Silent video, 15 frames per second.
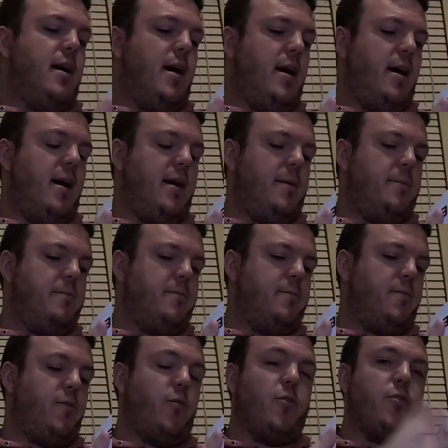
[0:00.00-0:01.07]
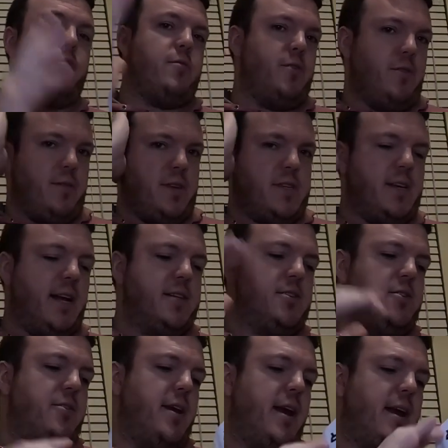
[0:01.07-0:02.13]
for the
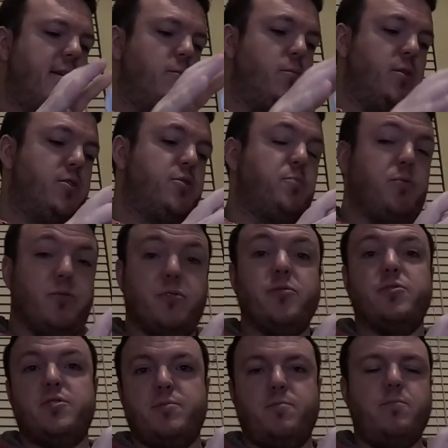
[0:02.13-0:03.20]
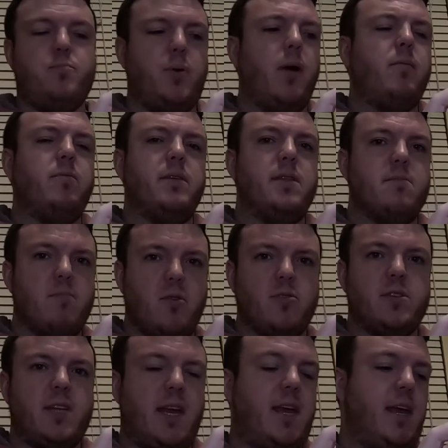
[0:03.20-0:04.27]
sides of your head, which produce probably the
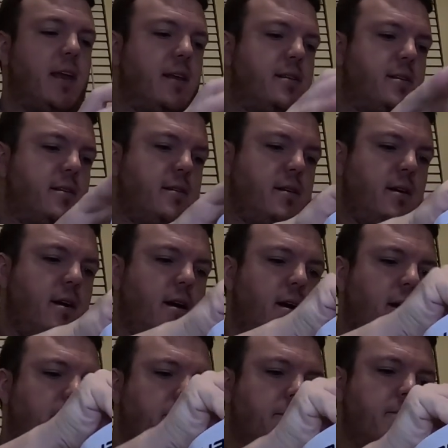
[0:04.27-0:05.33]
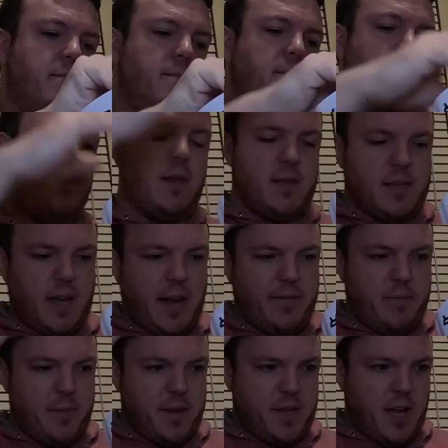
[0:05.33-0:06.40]
most heat
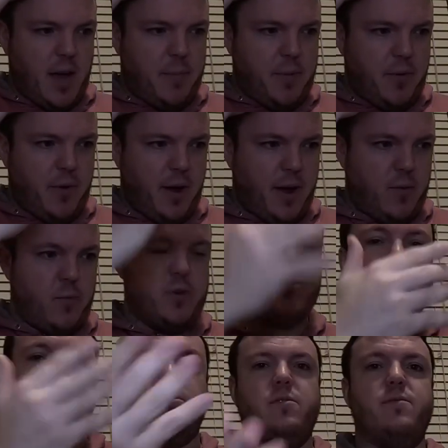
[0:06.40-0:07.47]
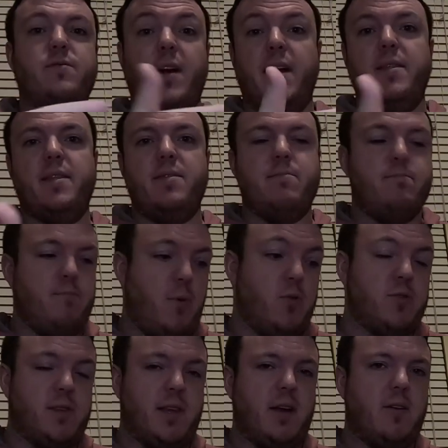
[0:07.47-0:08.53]
aside from the top of your head, which you'll find
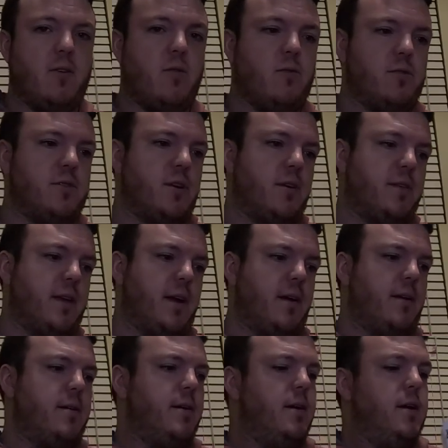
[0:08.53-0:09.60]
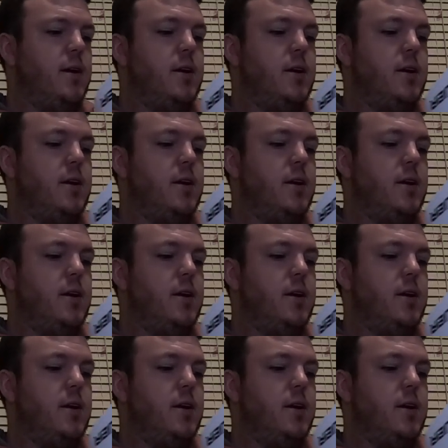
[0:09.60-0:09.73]
most of the air holes are there.